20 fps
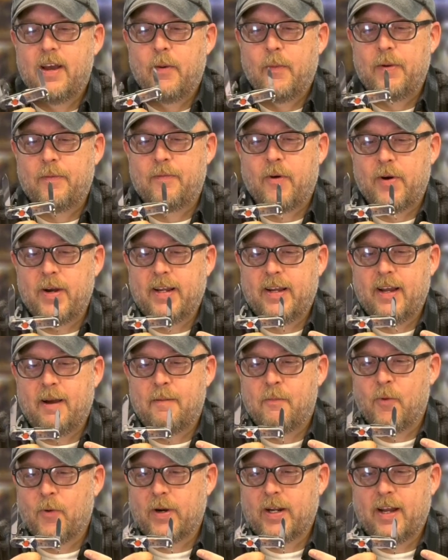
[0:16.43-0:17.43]
We've already got
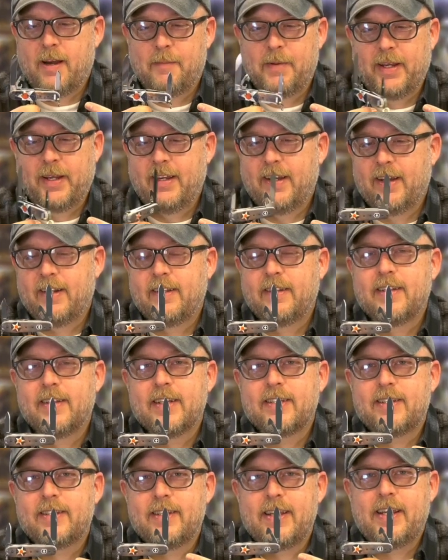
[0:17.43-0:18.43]
more coming in.
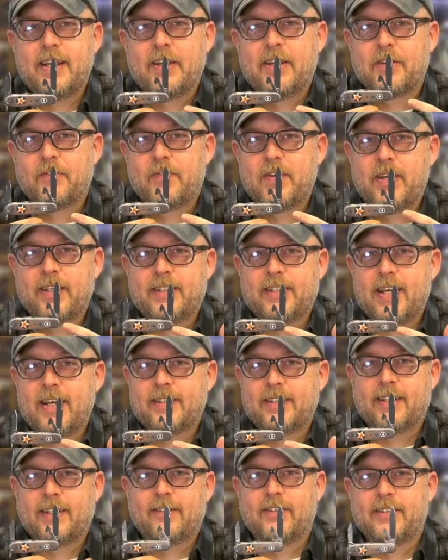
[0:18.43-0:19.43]
This thing is fantastic.